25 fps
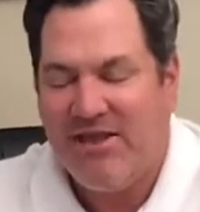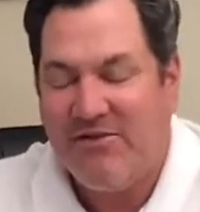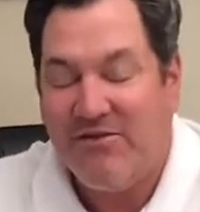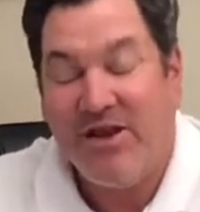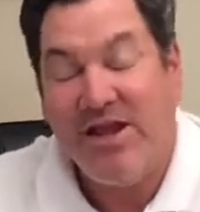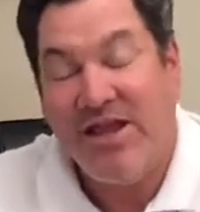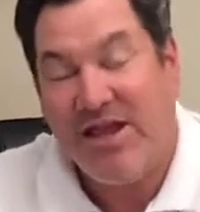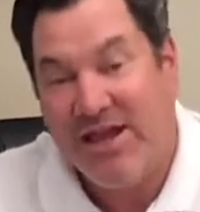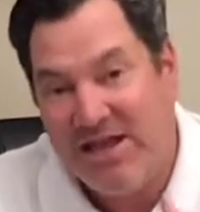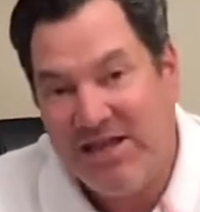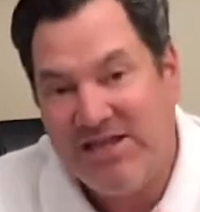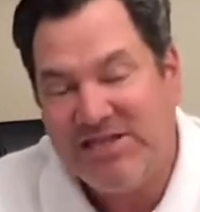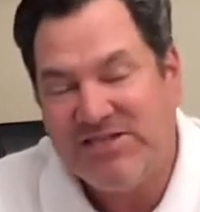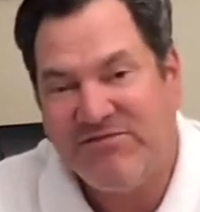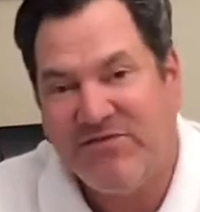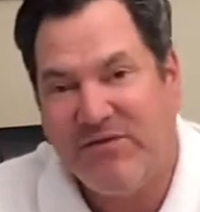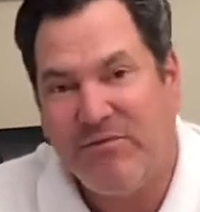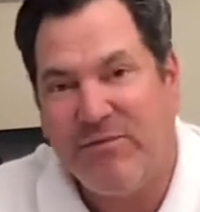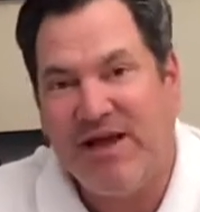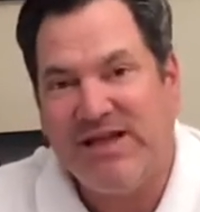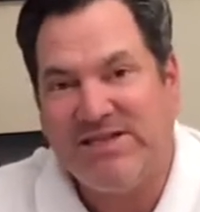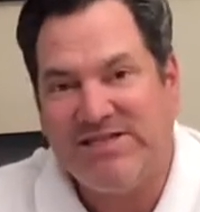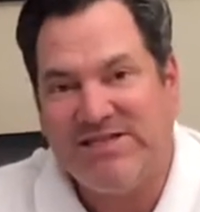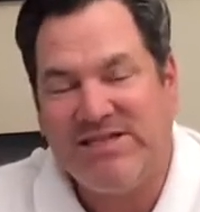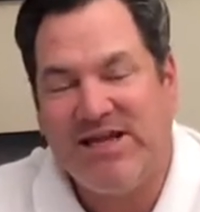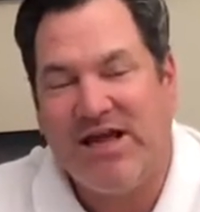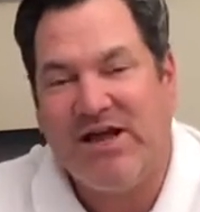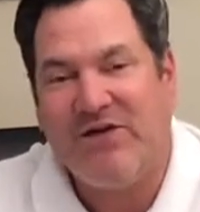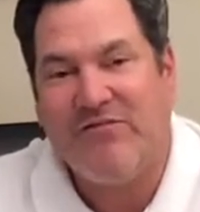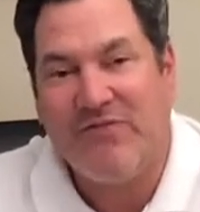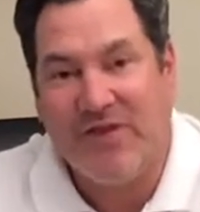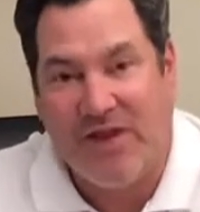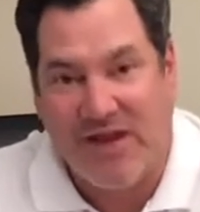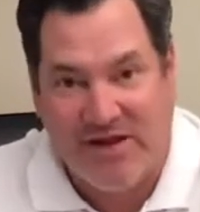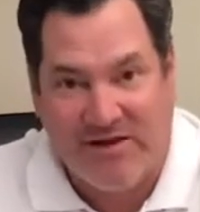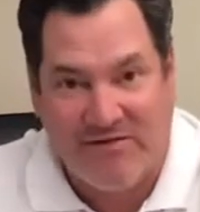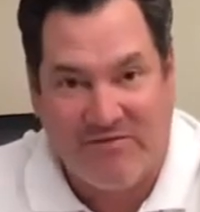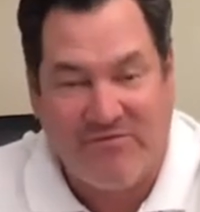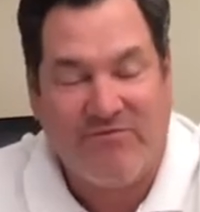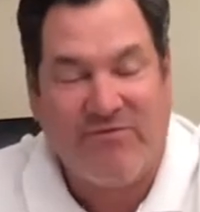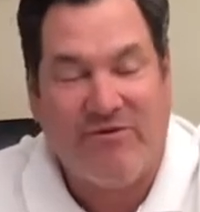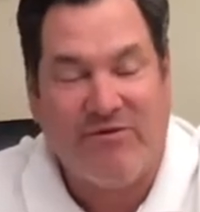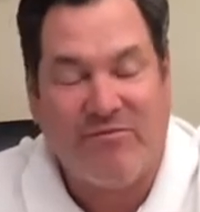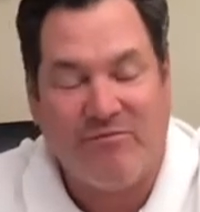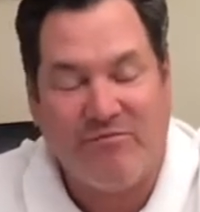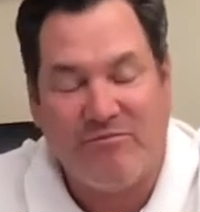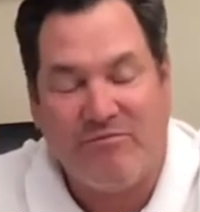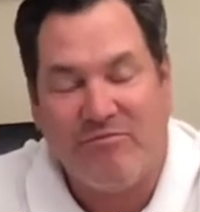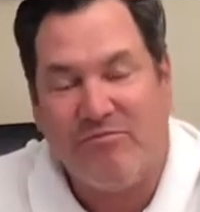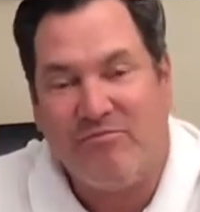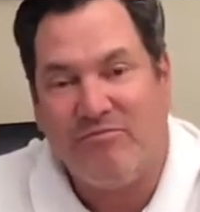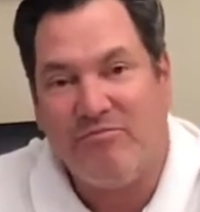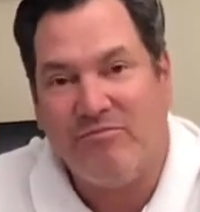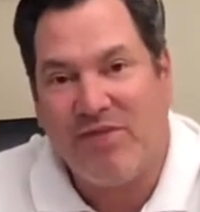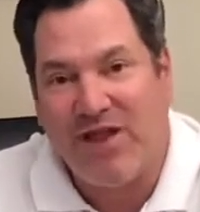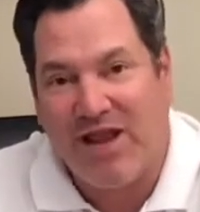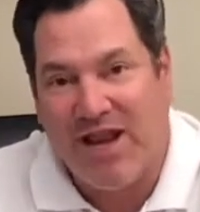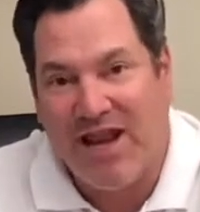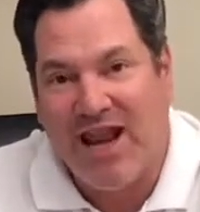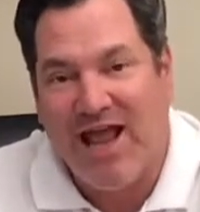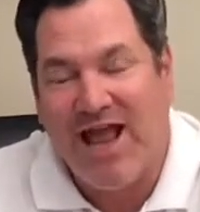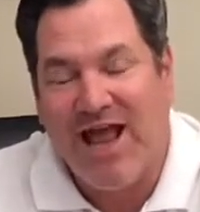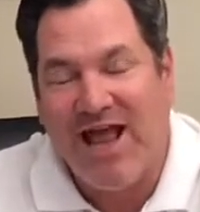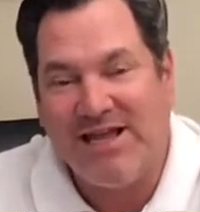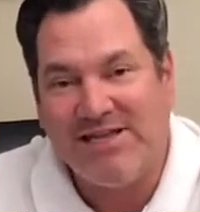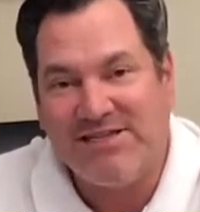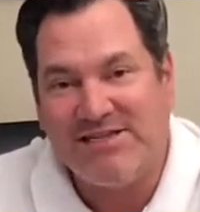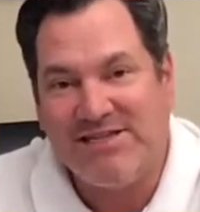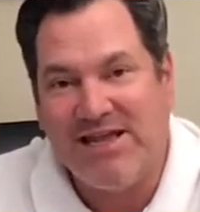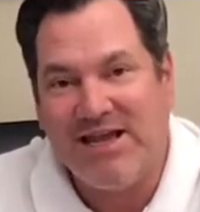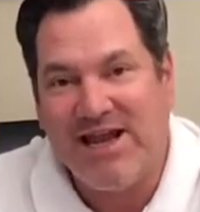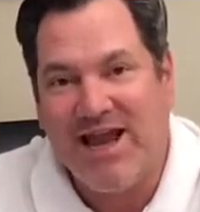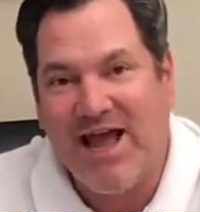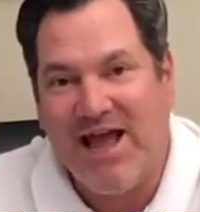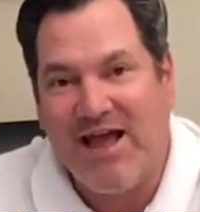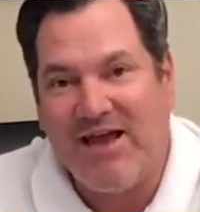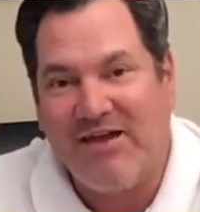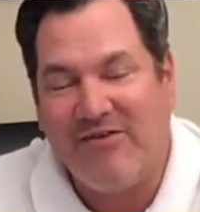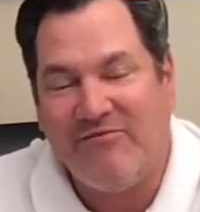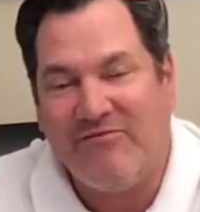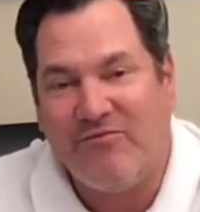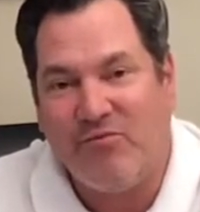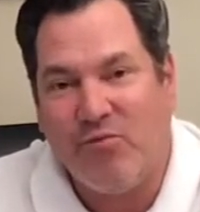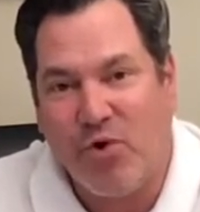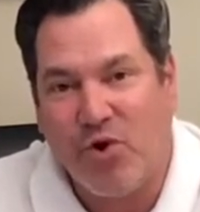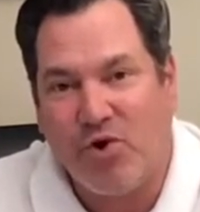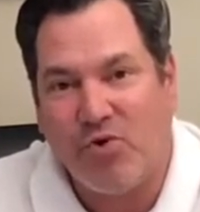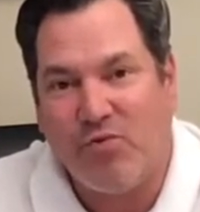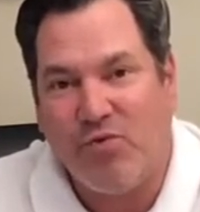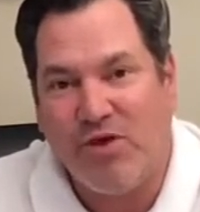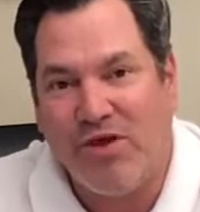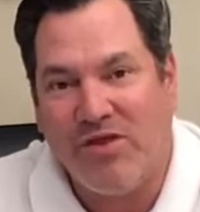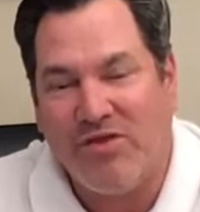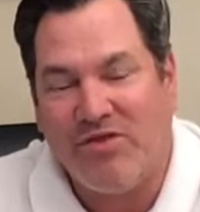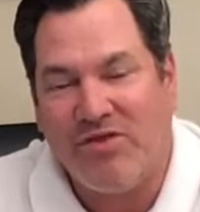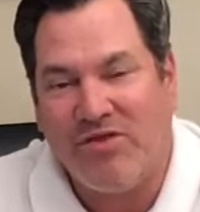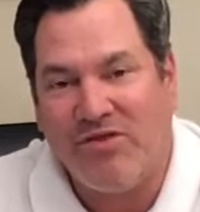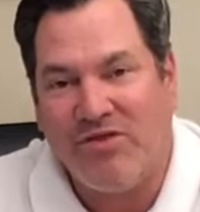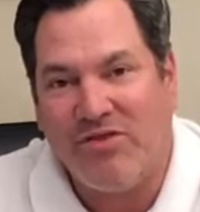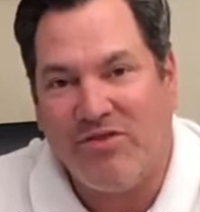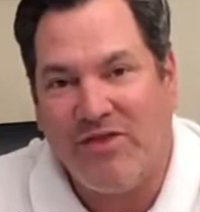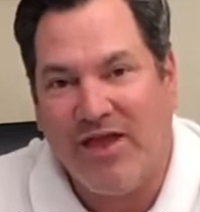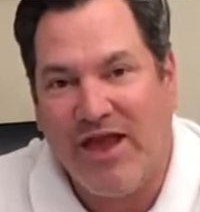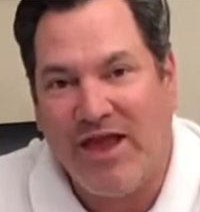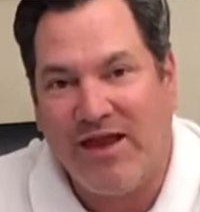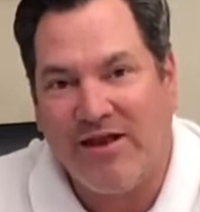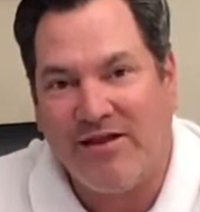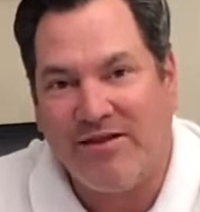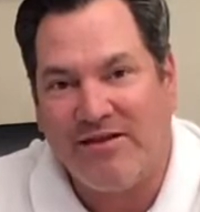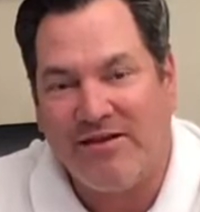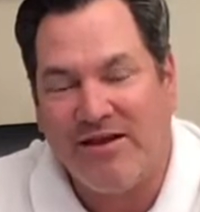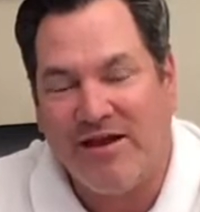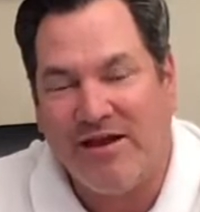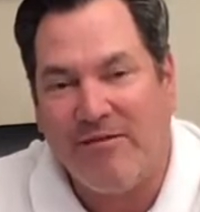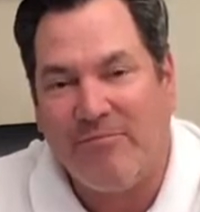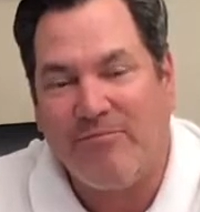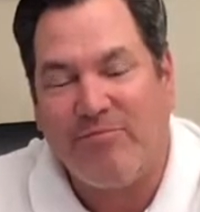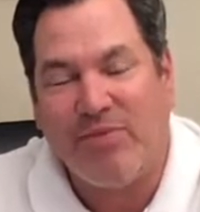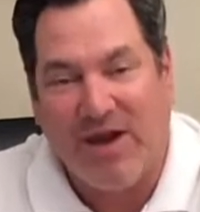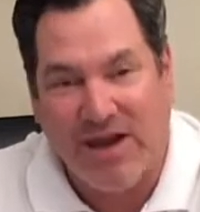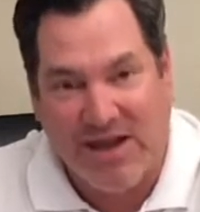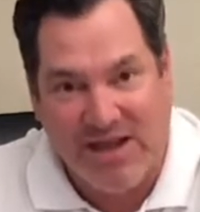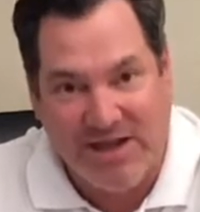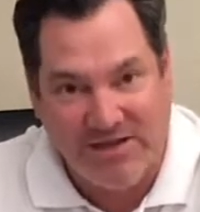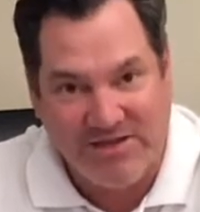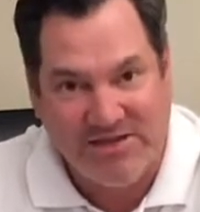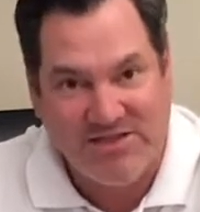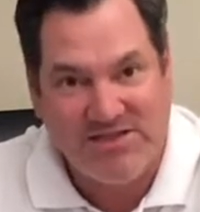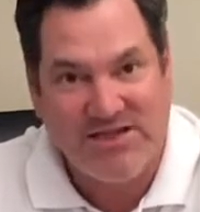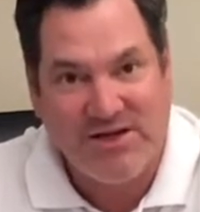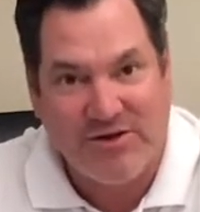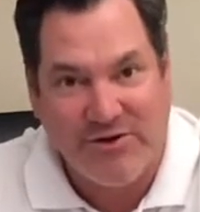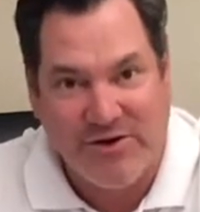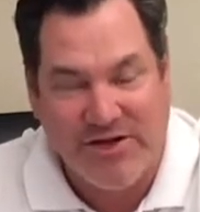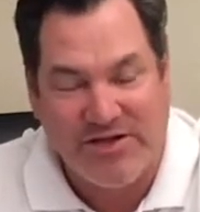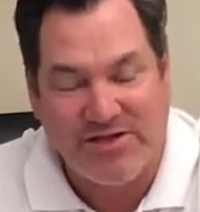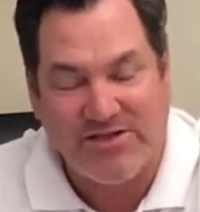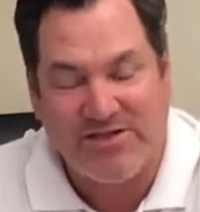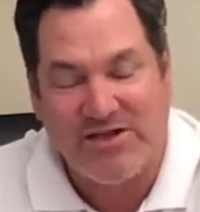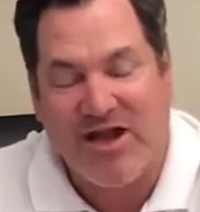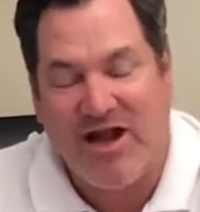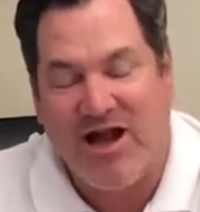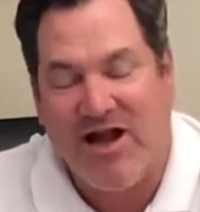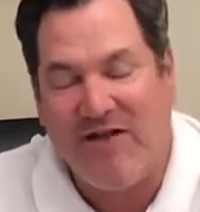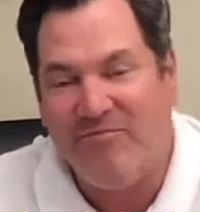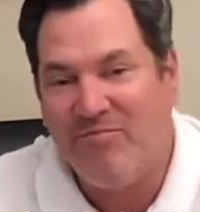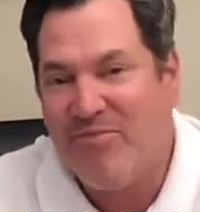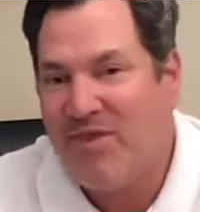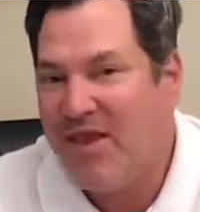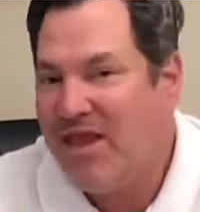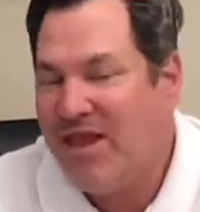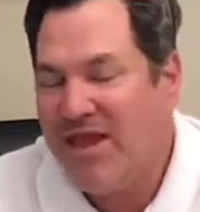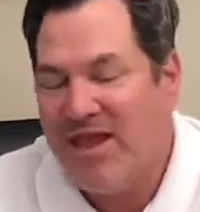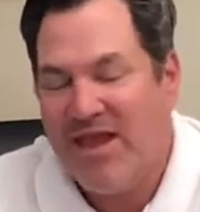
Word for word: at least for myself and from the clients that I've worked with that uh, play serious golf,